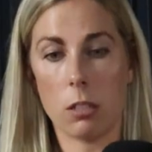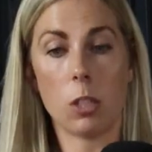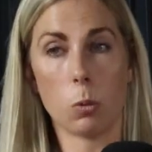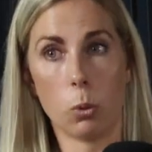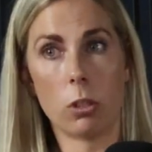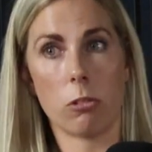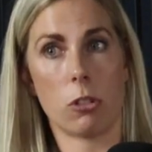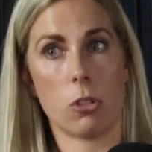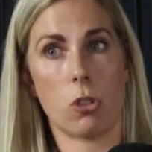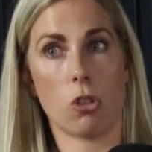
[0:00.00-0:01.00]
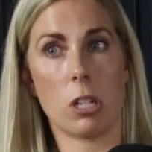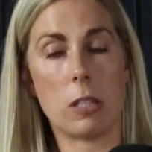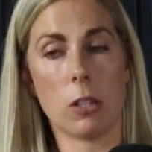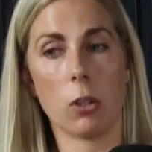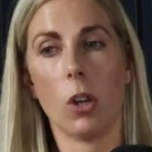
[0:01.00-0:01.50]
into the water industry.
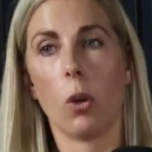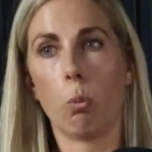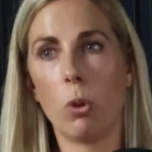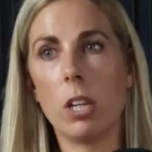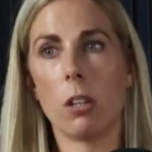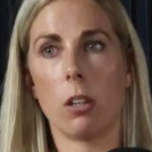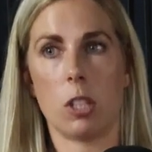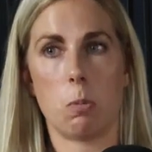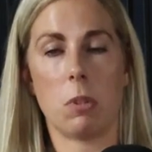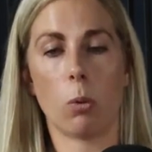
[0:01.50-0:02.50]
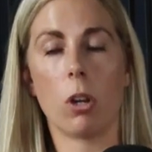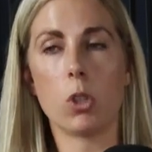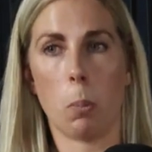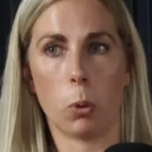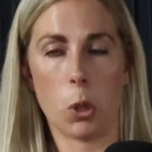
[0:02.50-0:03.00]
So we know that it's been quite
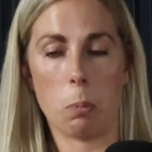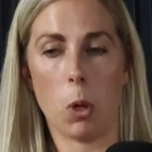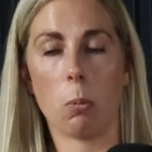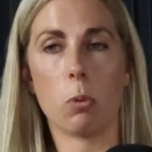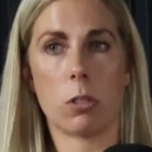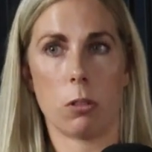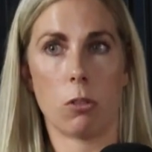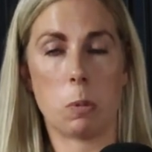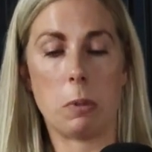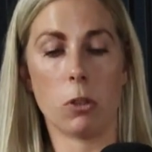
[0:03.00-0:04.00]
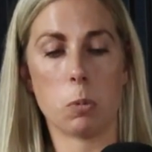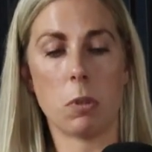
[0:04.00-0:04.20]
topical at the moment with sewage spills,